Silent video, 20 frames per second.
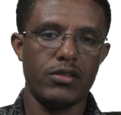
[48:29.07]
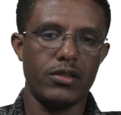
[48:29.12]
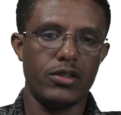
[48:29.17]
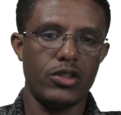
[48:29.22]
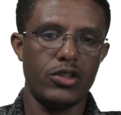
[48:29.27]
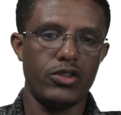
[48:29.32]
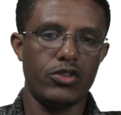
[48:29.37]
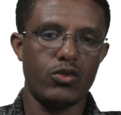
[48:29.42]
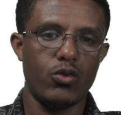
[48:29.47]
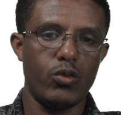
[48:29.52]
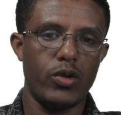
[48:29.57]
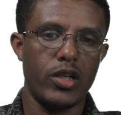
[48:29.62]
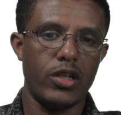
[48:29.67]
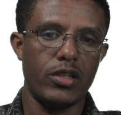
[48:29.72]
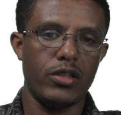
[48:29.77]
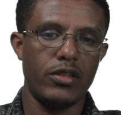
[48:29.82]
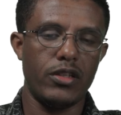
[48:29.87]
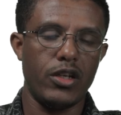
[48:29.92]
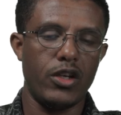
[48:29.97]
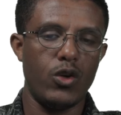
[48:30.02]
What
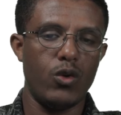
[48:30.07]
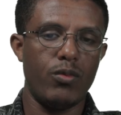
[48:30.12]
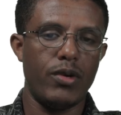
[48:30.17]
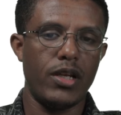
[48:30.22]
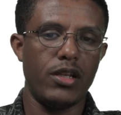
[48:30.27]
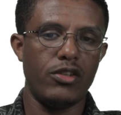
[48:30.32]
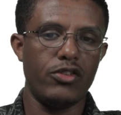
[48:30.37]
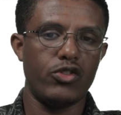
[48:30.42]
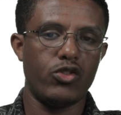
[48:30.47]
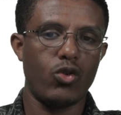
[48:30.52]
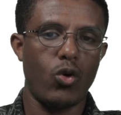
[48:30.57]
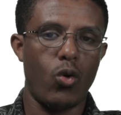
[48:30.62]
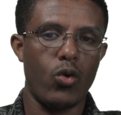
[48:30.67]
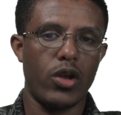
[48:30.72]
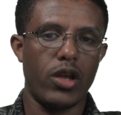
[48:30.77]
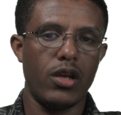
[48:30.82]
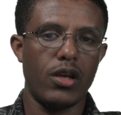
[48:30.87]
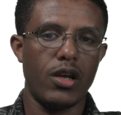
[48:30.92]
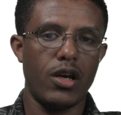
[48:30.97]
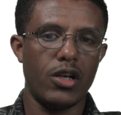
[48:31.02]
happens
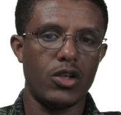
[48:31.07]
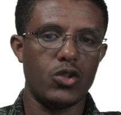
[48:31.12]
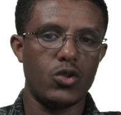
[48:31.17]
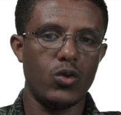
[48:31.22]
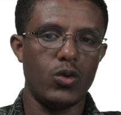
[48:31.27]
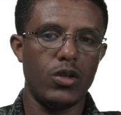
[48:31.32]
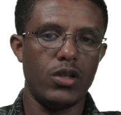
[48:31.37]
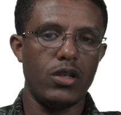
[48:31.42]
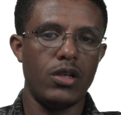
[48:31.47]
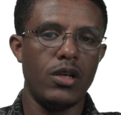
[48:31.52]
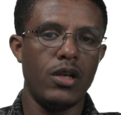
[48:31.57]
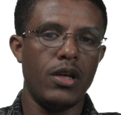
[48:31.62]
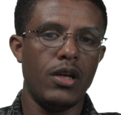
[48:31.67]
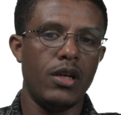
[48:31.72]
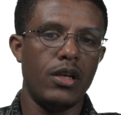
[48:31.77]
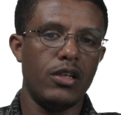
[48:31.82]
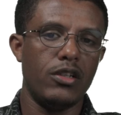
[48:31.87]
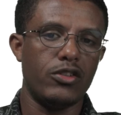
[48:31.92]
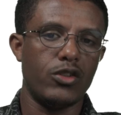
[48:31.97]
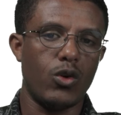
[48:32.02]
is the Google
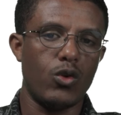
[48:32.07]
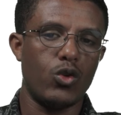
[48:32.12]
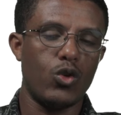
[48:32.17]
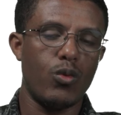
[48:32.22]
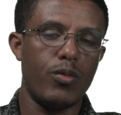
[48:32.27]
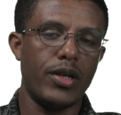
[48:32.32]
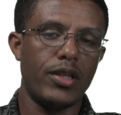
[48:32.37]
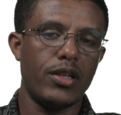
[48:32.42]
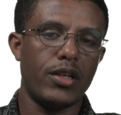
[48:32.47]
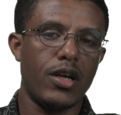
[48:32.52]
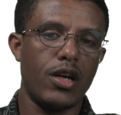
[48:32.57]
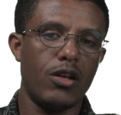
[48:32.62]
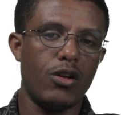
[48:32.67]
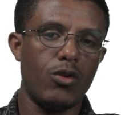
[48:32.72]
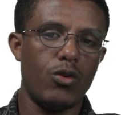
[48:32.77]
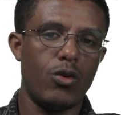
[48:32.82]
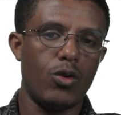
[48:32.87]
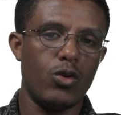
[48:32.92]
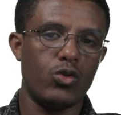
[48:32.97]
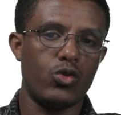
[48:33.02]
Assistant makes the
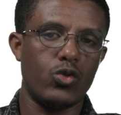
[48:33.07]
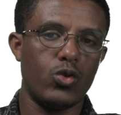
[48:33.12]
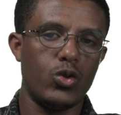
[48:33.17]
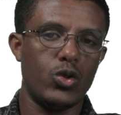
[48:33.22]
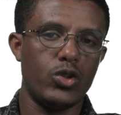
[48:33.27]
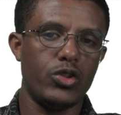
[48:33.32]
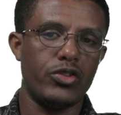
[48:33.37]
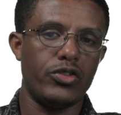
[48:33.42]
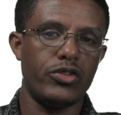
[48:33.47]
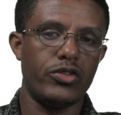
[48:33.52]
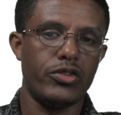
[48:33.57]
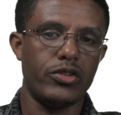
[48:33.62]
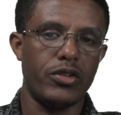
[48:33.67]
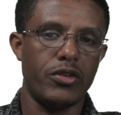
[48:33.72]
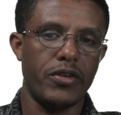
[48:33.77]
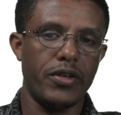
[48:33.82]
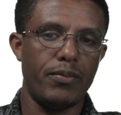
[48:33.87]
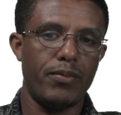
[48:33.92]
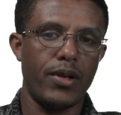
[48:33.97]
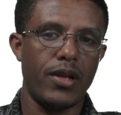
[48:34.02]
call
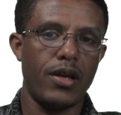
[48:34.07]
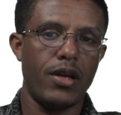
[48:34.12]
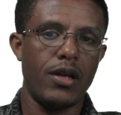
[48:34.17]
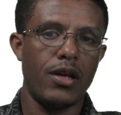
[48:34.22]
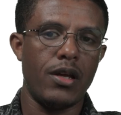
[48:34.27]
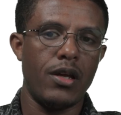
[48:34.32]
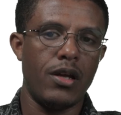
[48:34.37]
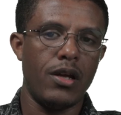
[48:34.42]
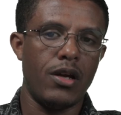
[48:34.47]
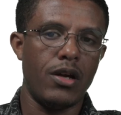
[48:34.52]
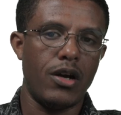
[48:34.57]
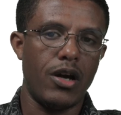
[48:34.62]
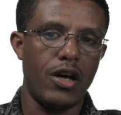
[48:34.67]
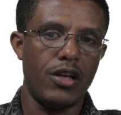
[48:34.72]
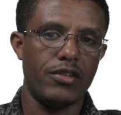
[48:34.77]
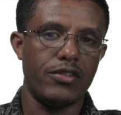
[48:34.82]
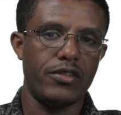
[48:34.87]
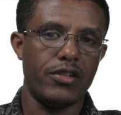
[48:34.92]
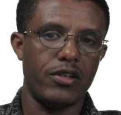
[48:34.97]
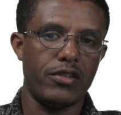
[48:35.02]
seamlessly in the background
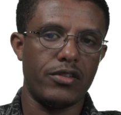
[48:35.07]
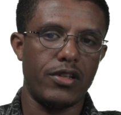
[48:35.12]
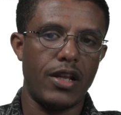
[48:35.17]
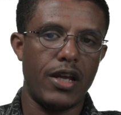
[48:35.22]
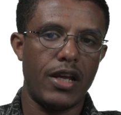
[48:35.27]
for you.